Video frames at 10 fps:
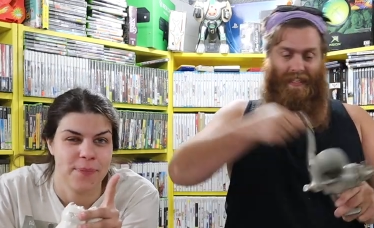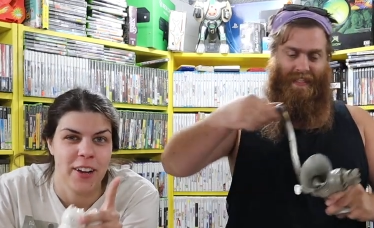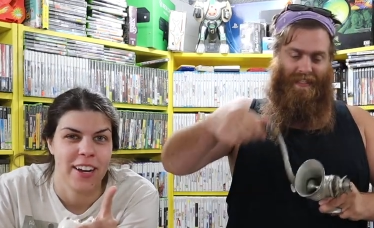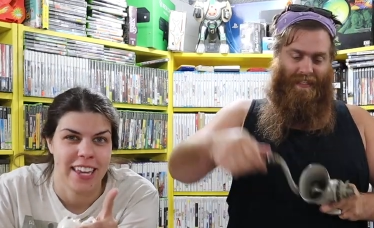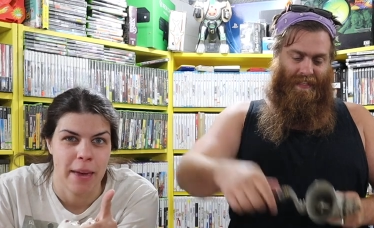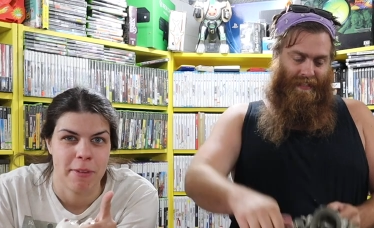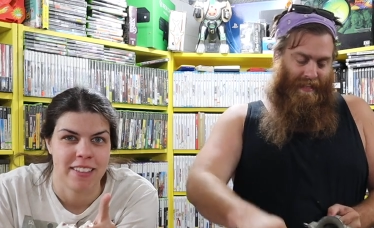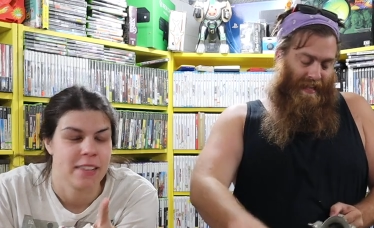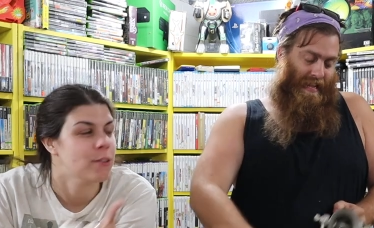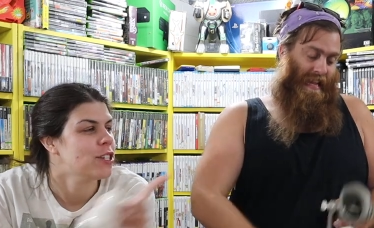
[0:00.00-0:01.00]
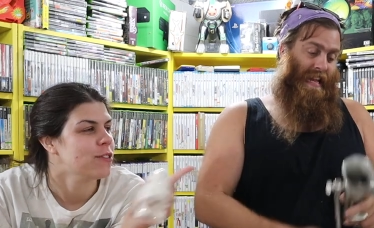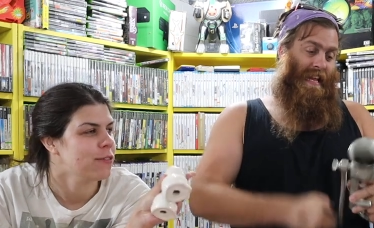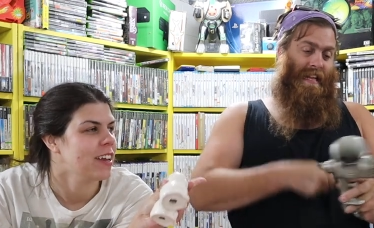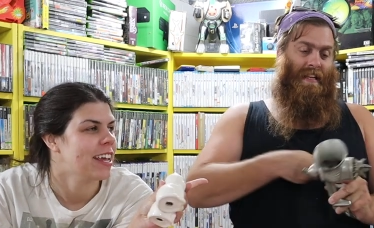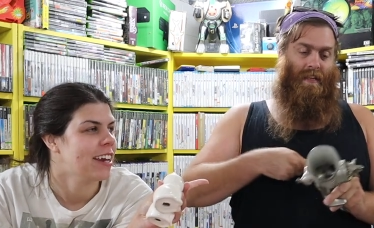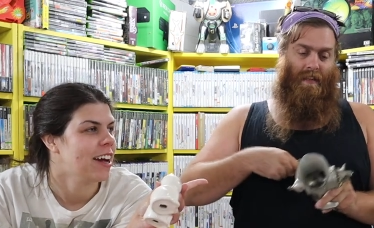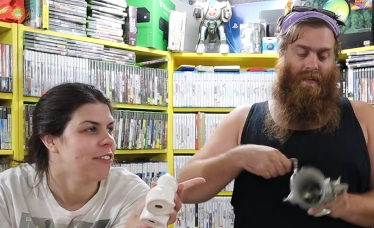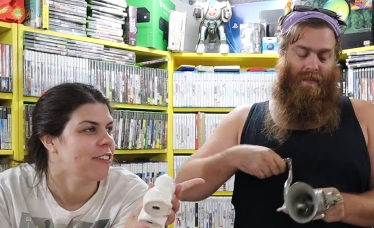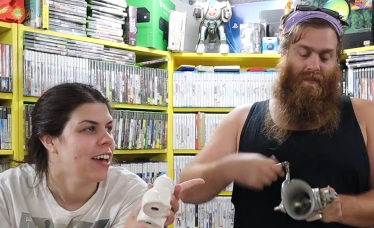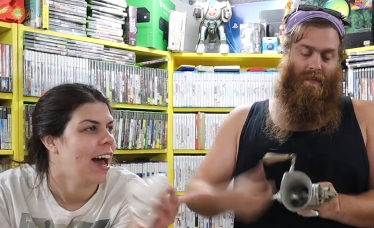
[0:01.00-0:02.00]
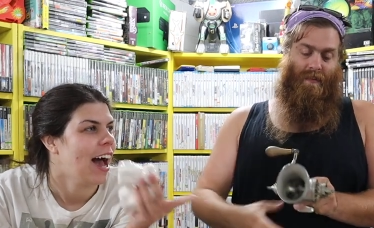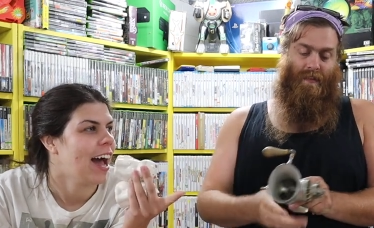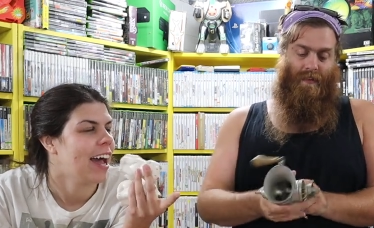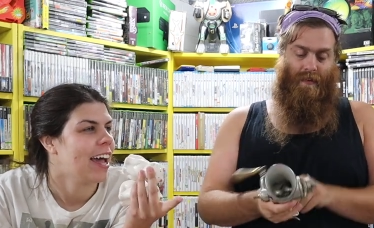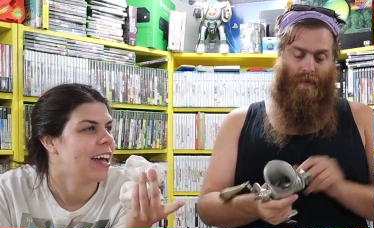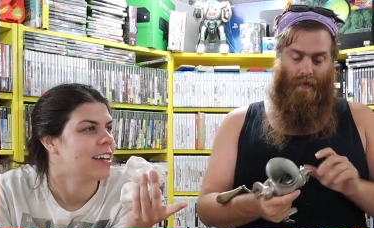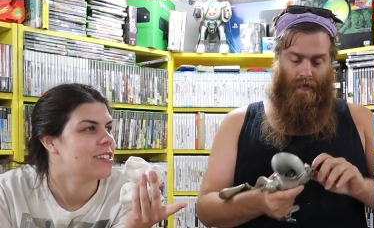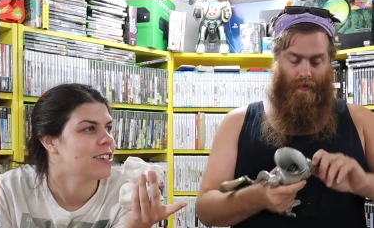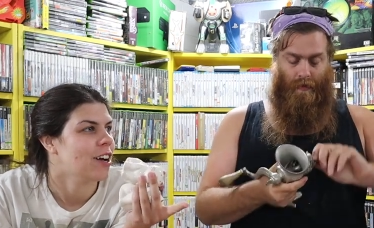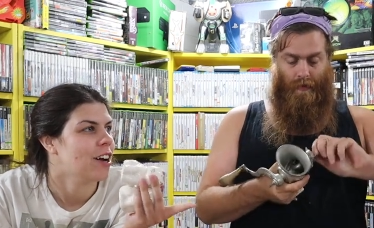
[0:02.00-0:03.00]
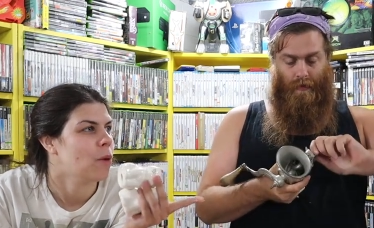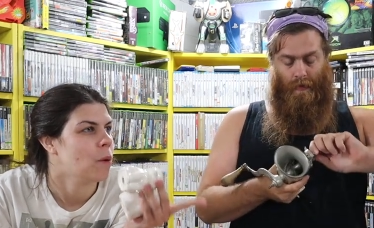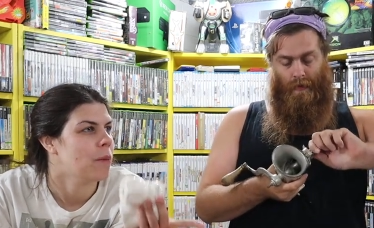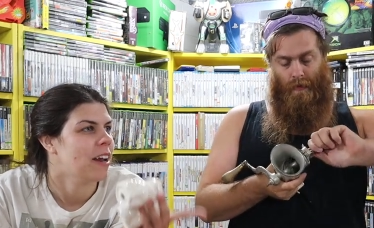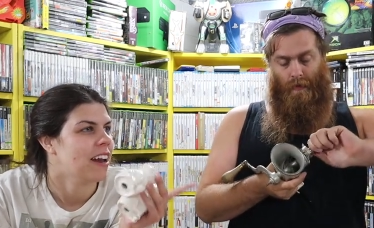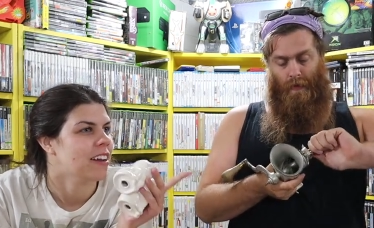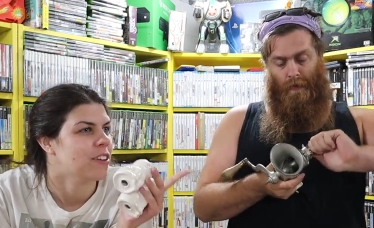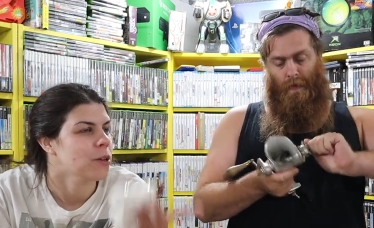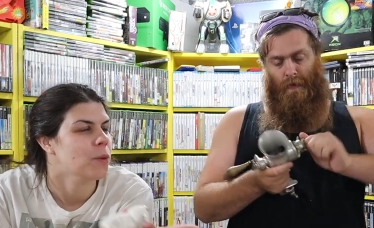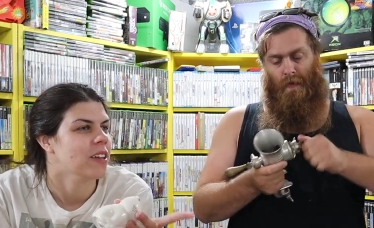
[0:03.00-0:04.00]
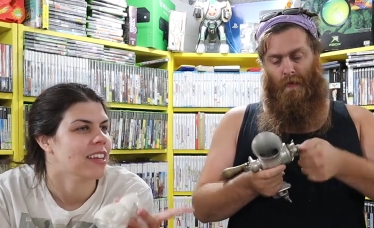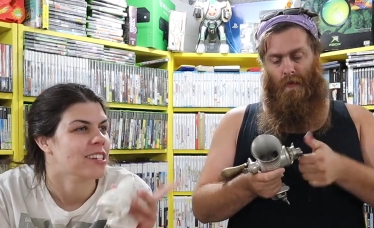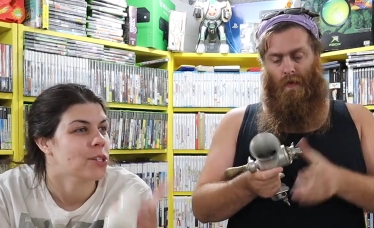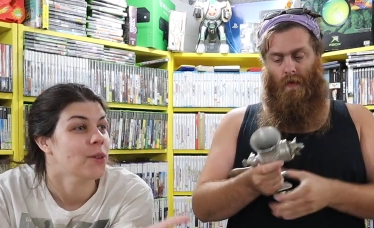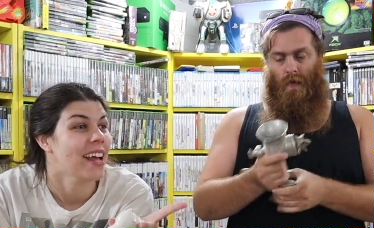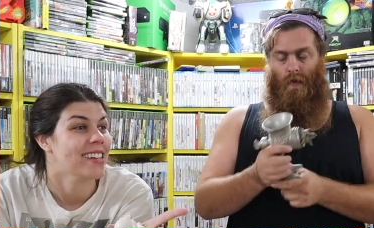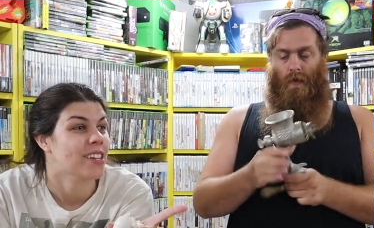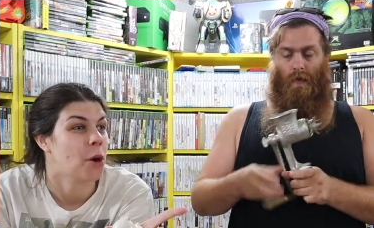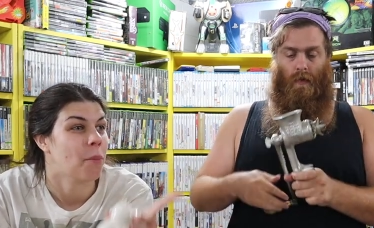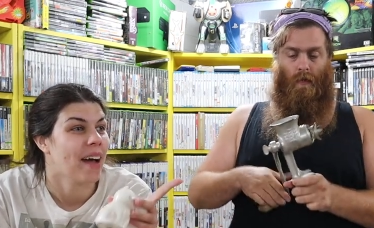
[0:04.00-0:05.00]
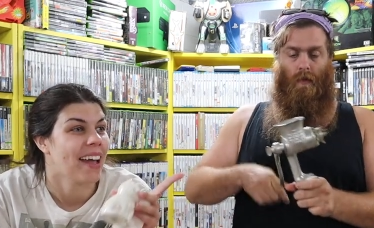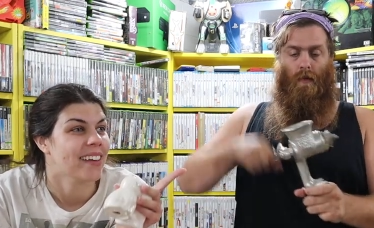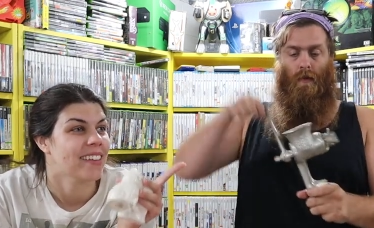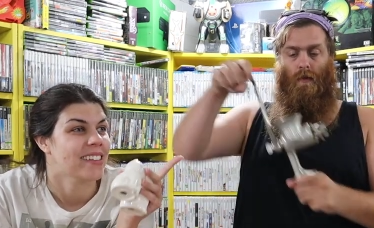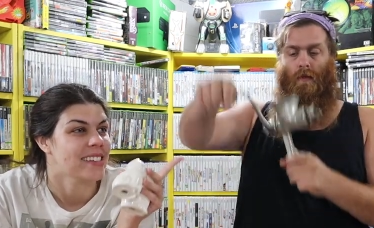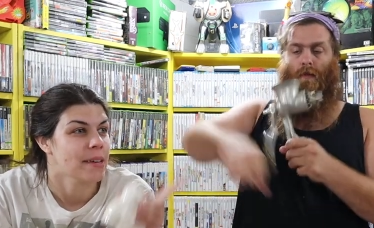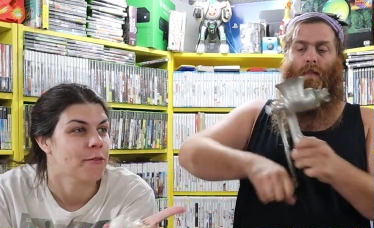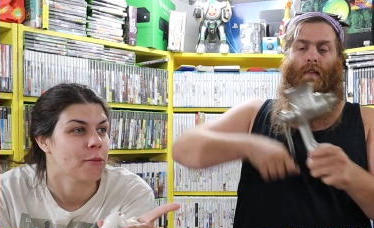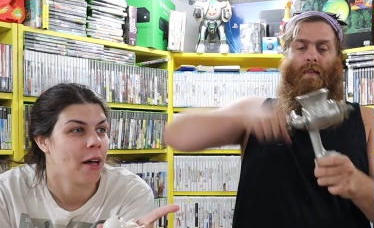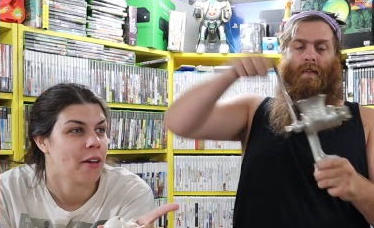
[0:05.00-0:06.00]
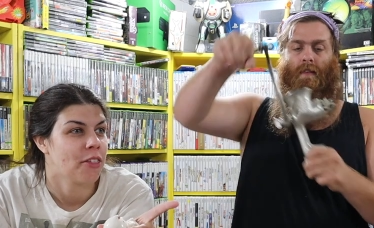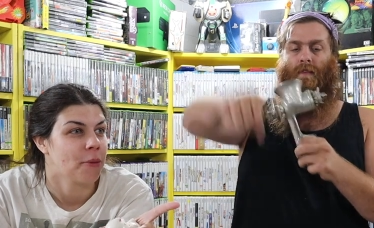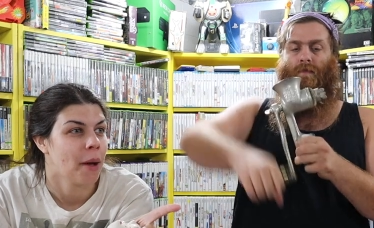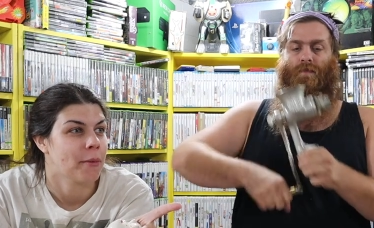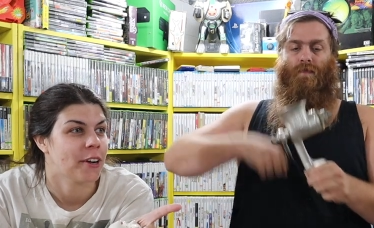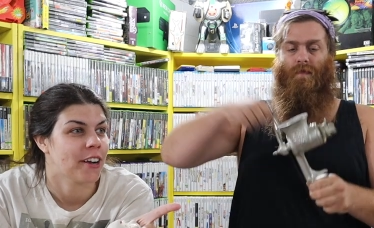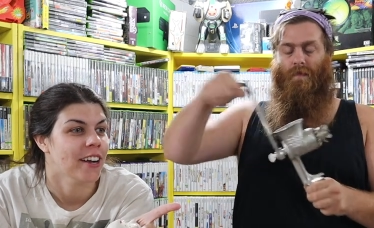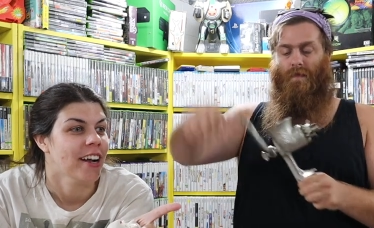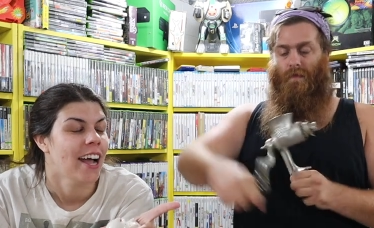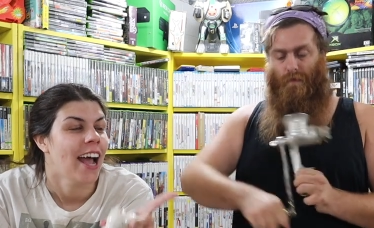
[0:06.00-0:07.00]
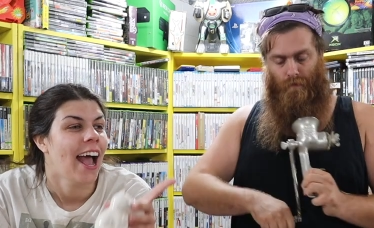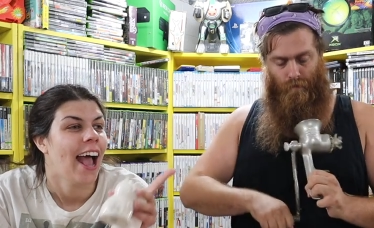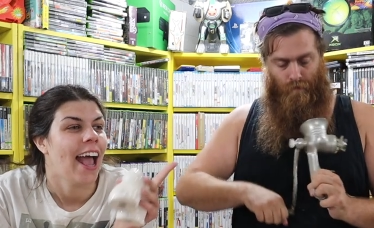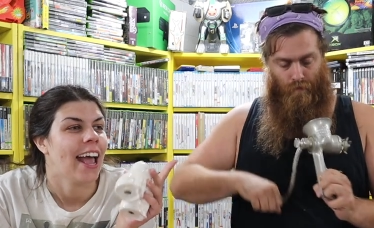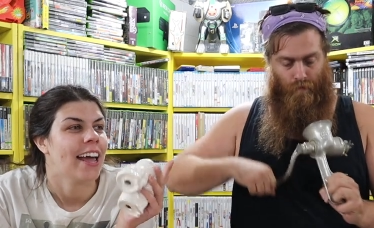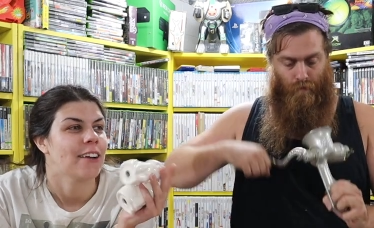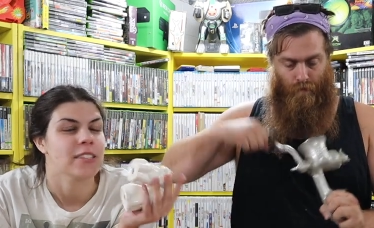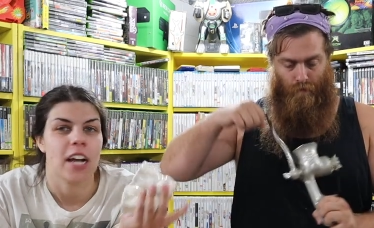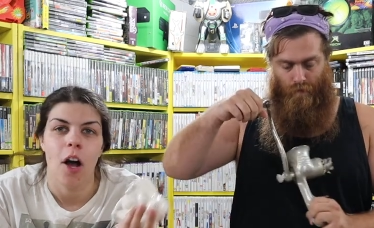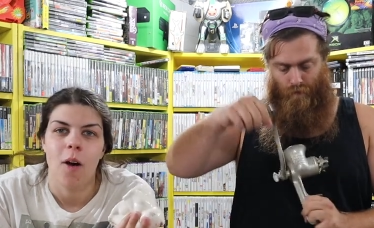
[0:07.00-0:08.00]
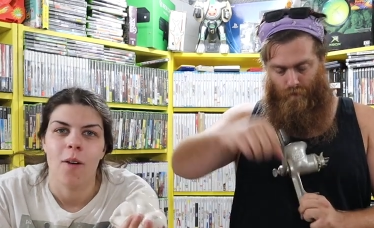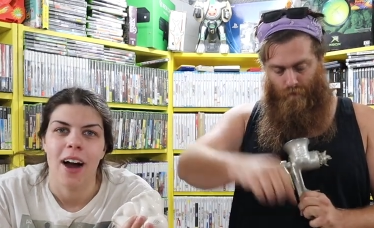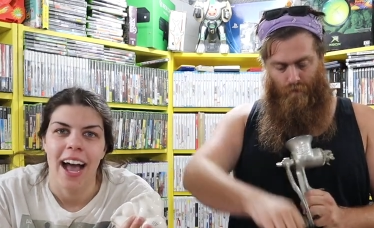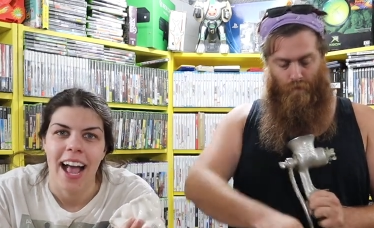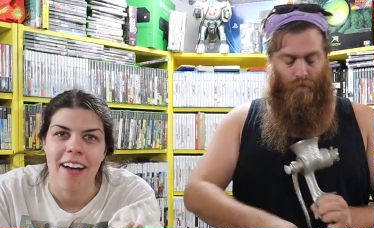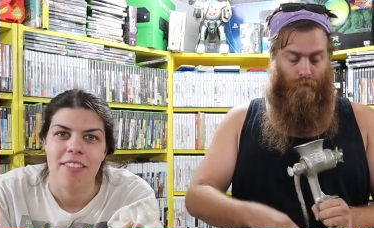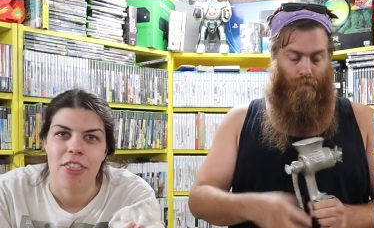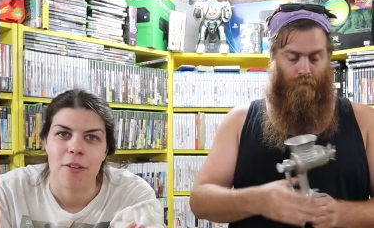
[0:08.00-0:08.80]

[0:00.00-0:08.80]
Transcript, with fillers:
Speaker 1: very chemically. Which, funny enough, I saw a woman at Goodwill like two days ago buying the same thermo thermometer, and I was like, "Oh, I have that